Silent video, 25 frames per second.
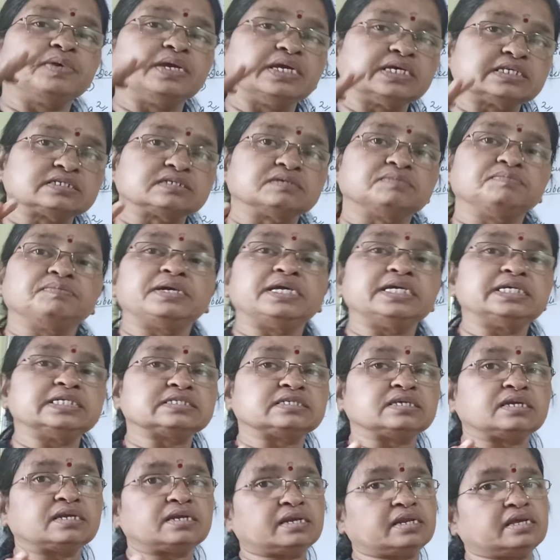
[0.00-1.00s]

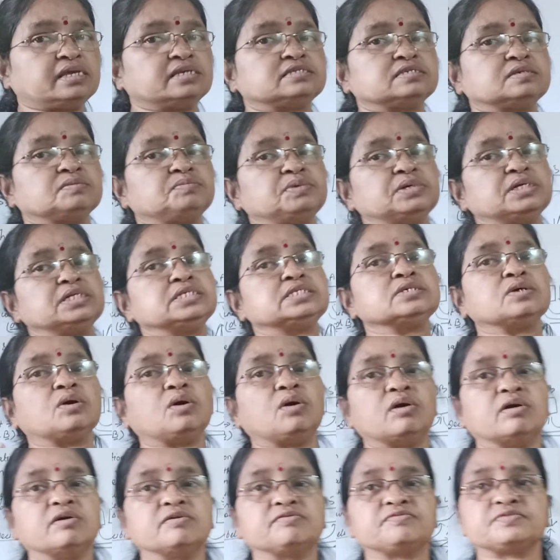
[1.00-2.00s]
measurements in decibels
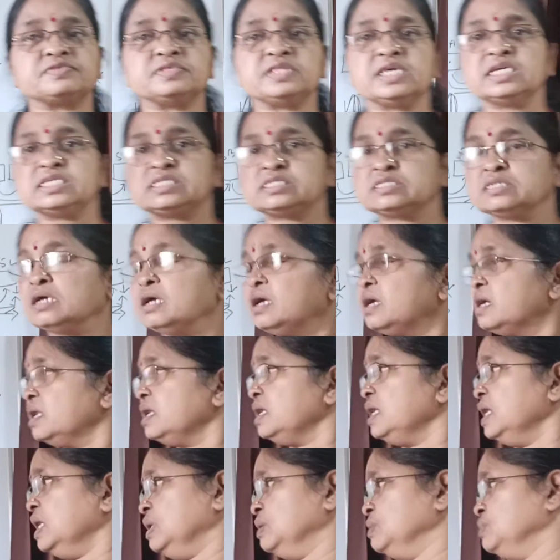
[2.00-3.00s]
of this
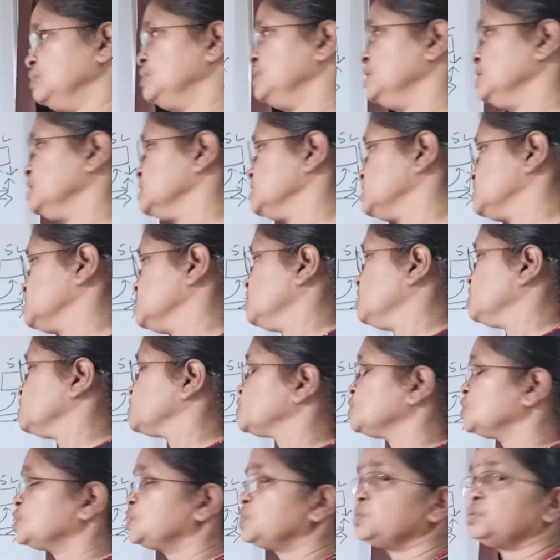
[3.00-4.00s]
loudness.
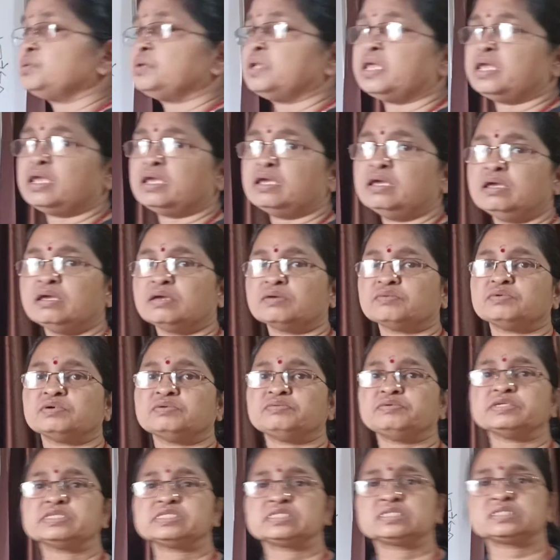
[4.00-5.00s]
So today we
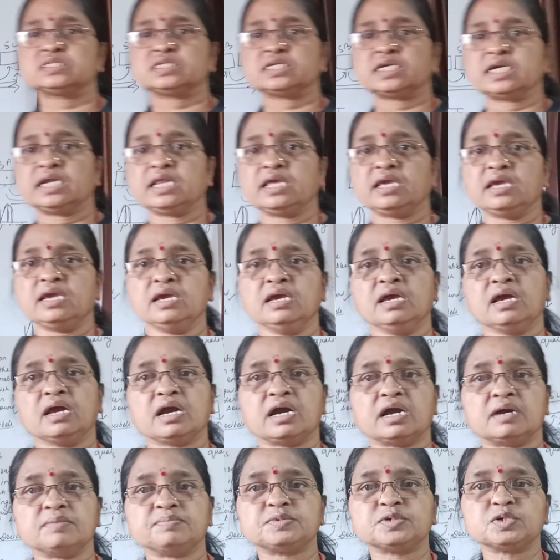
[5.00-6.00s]
will study
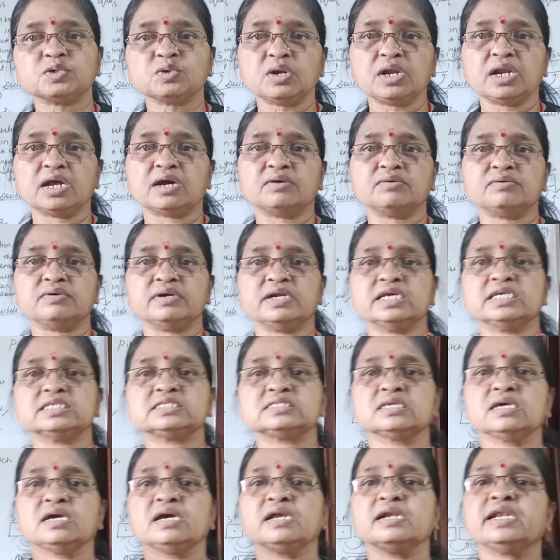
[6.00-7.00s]
up to
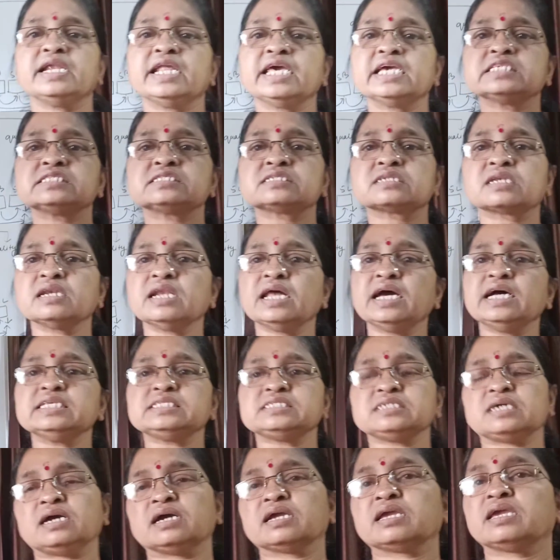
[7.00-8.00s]
loudness. Next
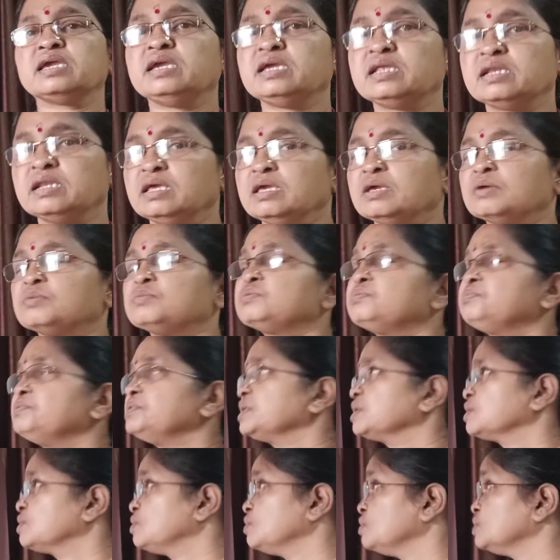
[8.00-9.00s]
class again we
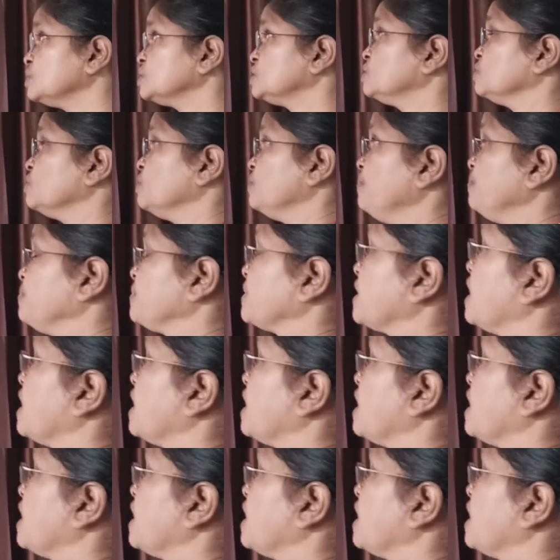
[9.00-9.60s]
will go to